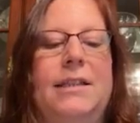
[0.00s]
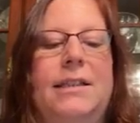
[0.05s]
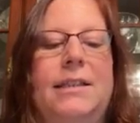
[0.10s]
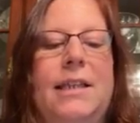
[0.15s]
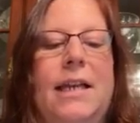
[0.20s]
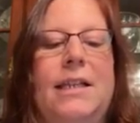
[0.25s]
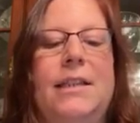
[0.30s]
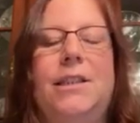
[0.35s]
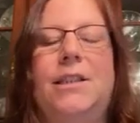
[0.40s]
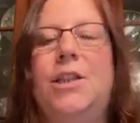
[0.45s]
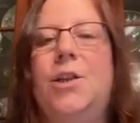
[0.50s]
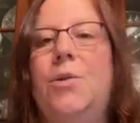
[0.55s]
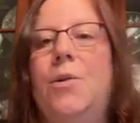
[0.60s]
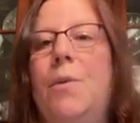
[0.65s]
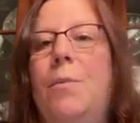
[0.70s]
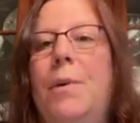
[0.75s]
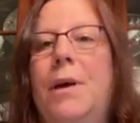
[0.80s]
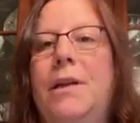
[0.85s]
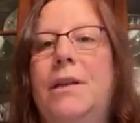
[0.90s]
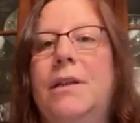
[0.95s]
sends you
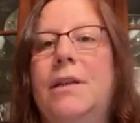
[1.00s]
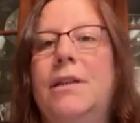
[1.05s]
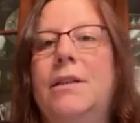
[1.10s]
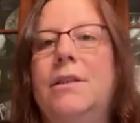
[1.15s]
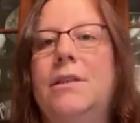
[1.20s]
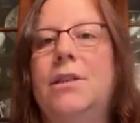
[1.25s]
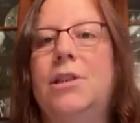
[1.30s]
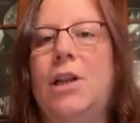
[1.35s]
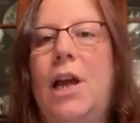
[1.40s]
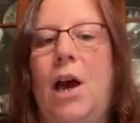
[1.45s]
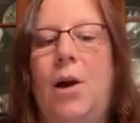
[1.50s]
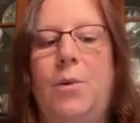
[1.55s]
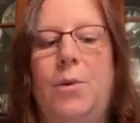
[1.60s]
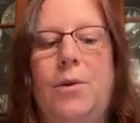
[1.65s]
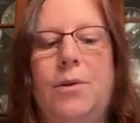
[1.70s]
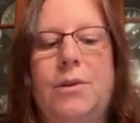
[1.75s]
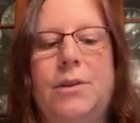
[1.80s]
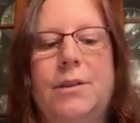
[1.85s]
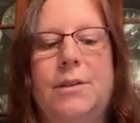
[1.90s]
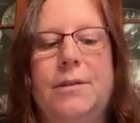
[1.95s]
abundant
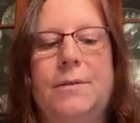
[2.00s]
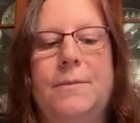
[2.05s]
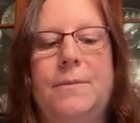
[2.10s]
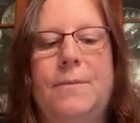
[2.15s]
showers.